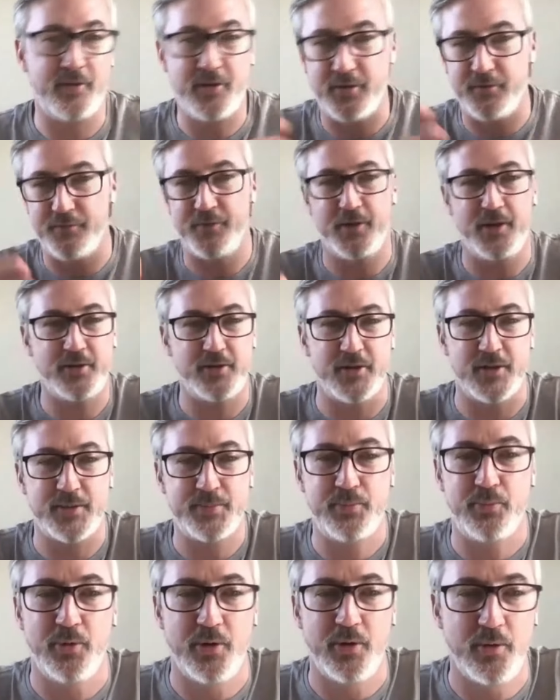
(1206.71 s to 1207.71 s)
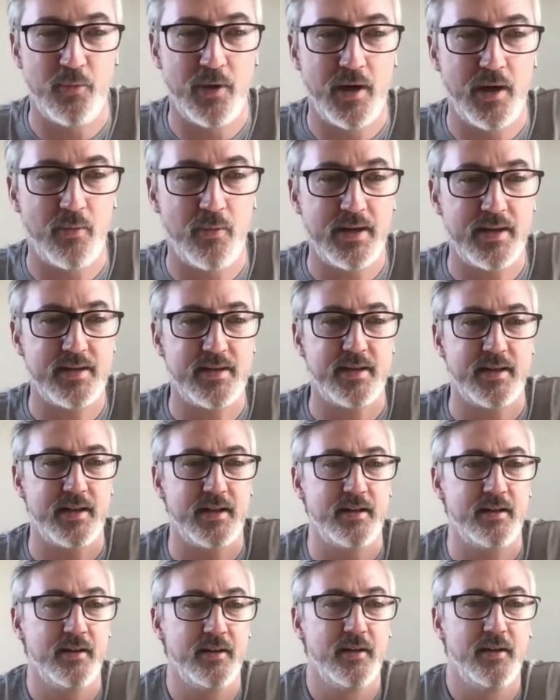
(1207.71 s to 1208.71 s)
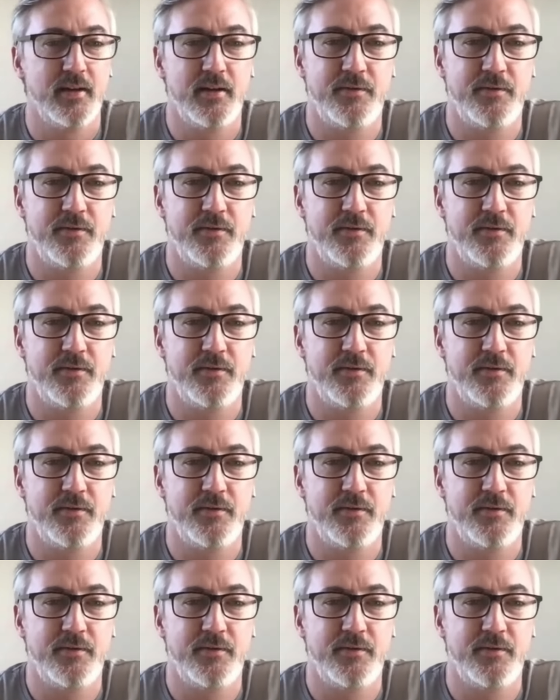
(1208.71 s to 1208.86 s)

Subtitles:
of convergence point where we see